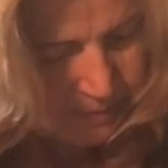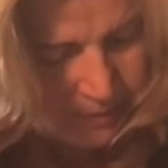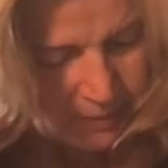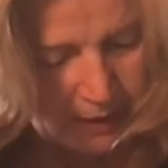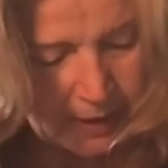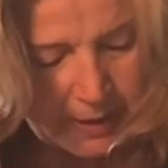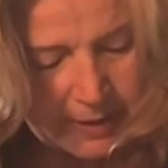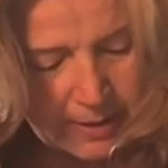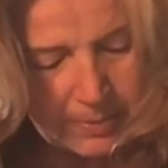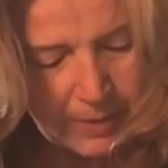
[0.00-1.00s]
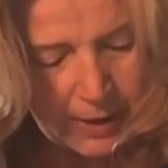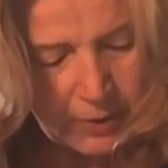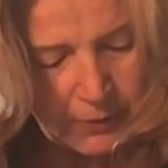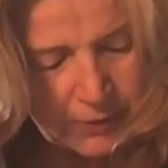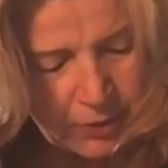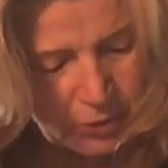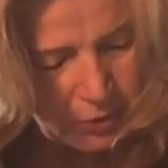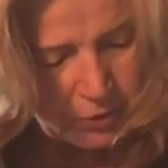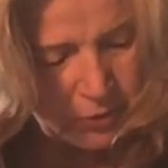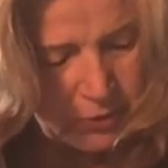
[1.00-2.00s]
And it doesn't matter if it
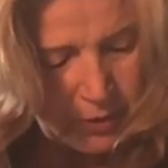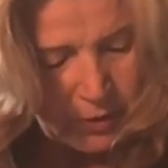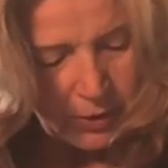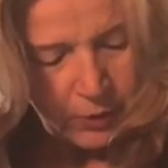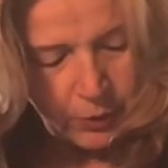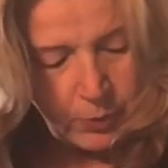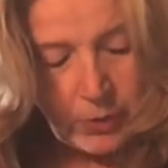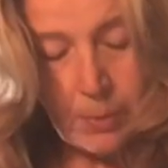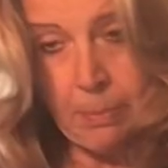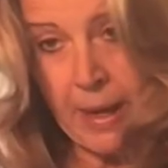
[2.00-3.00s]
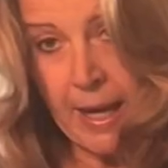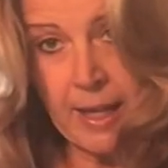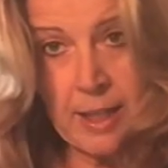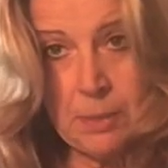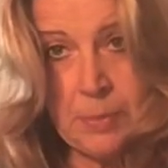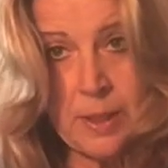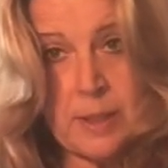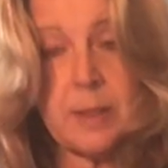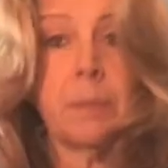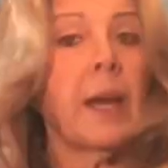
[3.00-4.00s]
shows through the back, because
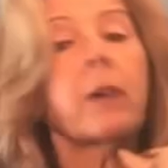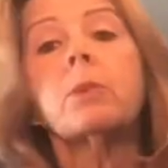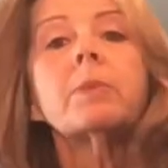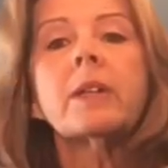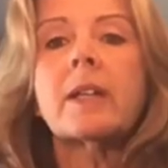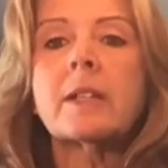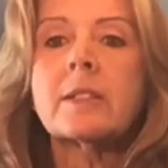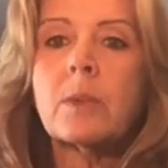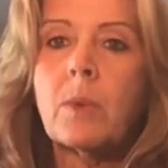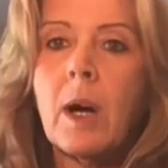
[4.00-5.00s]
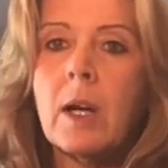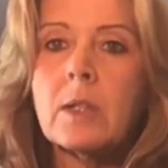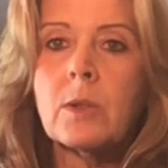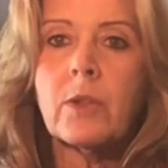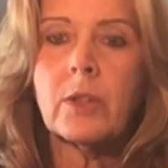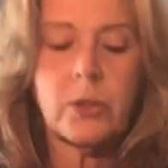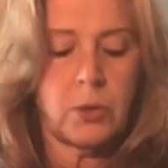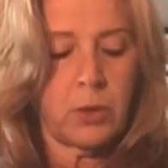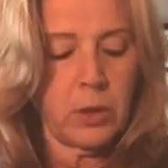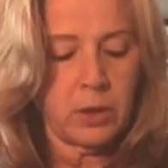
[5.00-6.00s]
the back will be against the wall or the door.